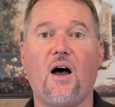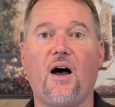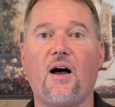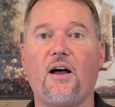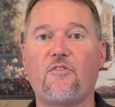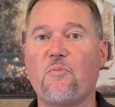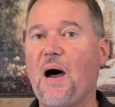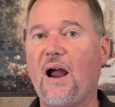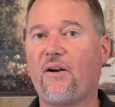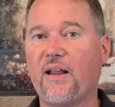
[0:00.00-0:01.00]
If a
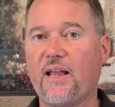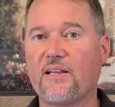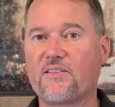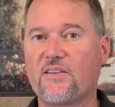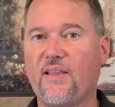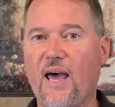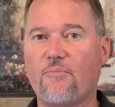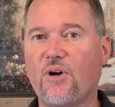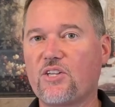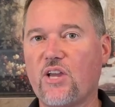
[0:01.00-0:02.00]
buyer needs
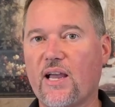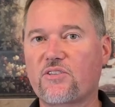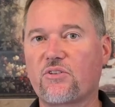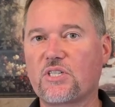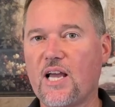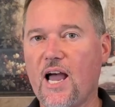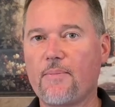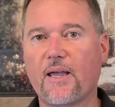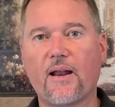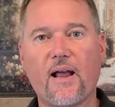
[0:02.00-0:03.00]
that much extra
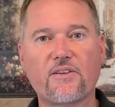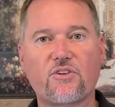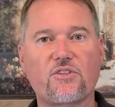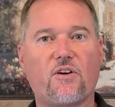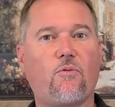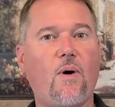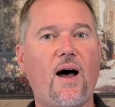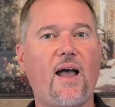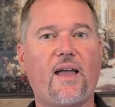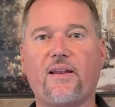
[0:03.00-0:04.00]
time, you got to ask yourself
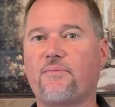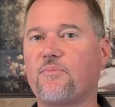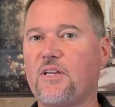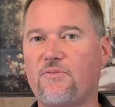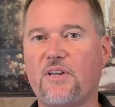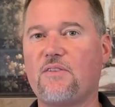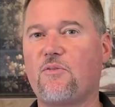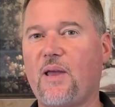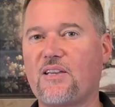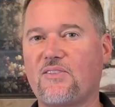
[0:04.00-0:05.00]
why and if it
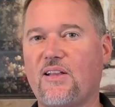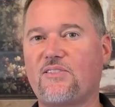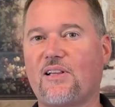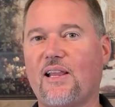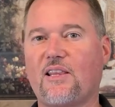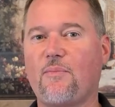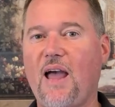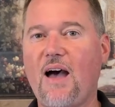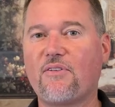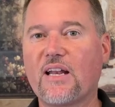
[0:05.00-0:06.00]
even makes sense to let them
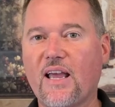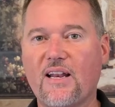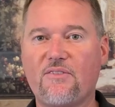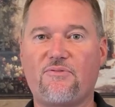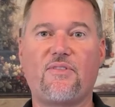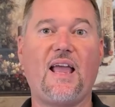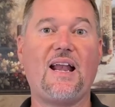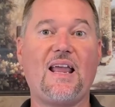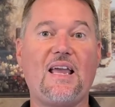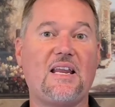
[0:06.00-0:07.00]
have it. And if they
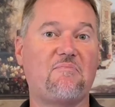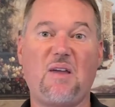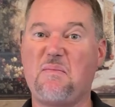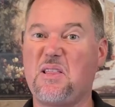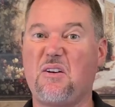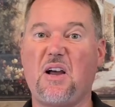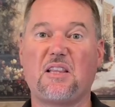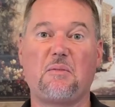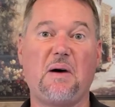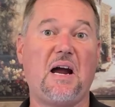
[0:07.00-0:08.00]
need it, maybe they're
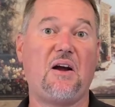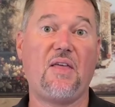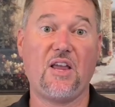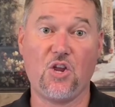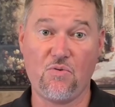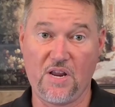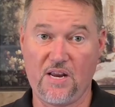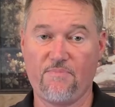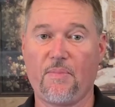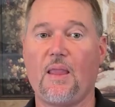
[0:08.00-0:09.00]
not the buyer that you need.